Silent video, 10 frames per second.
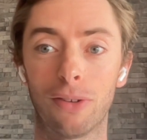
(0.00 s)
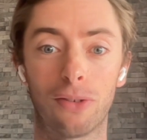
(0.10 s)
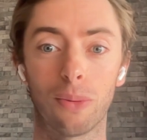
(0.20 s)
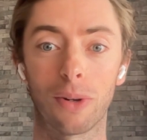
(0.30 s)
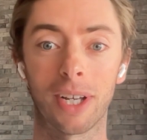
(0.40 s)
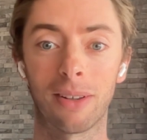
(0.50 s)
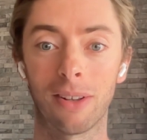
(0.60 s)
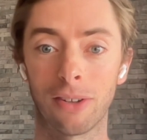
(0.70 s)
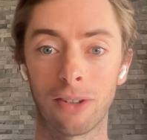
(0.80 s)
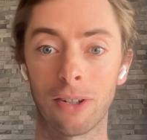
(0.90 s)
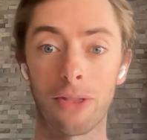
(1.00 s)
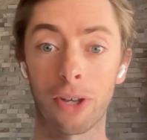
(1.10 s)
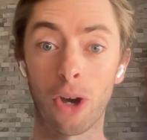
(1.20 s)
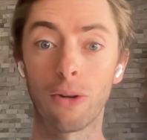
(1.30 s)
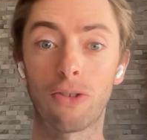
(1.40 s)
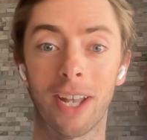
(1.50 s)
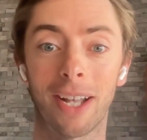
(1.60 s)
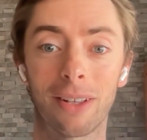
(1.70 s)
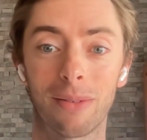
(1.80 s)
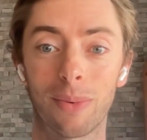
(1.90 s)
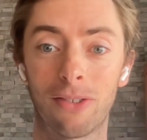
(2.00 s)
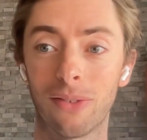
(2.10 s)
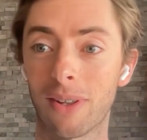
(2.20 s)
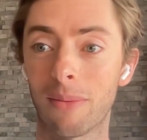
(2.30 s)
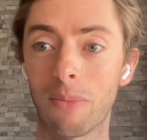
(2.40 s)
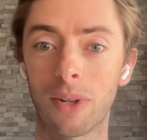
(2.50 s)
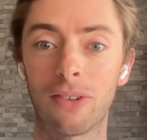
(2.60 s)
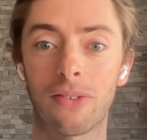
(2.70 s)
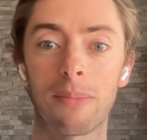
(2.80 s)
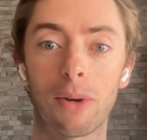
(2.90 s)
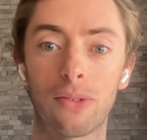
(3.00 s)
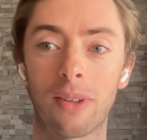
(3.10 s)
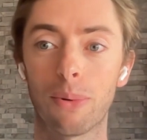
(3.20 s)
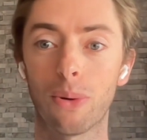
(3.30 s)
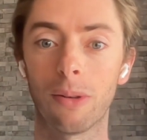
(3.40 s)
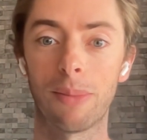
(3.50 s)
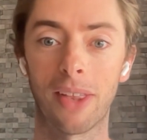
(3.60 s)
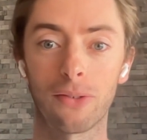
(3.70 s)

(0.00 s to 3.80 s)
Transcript: to do what I you know the coaching, which is the which is the most important bit.